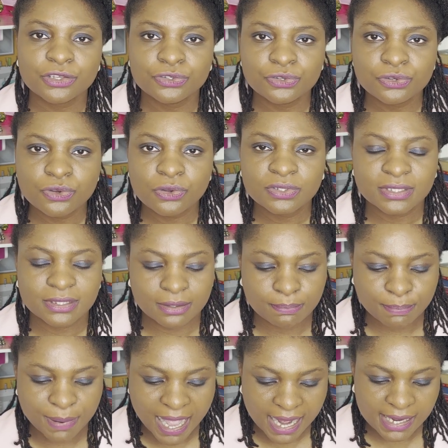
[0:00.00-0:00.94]
used the
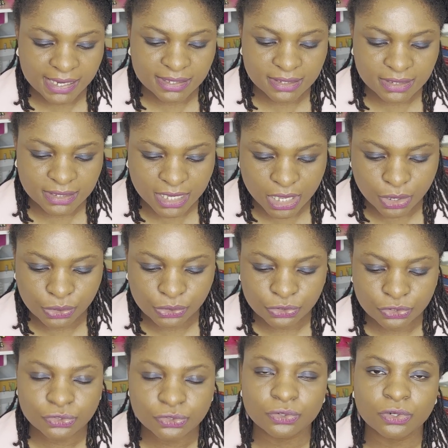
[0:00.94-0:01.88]
balance
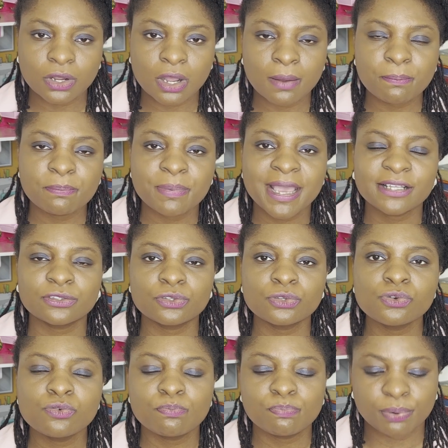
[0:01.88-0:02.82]
scales to compare
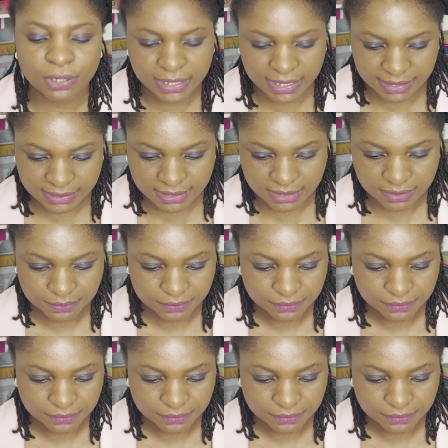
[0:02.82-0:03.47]
2 buckets.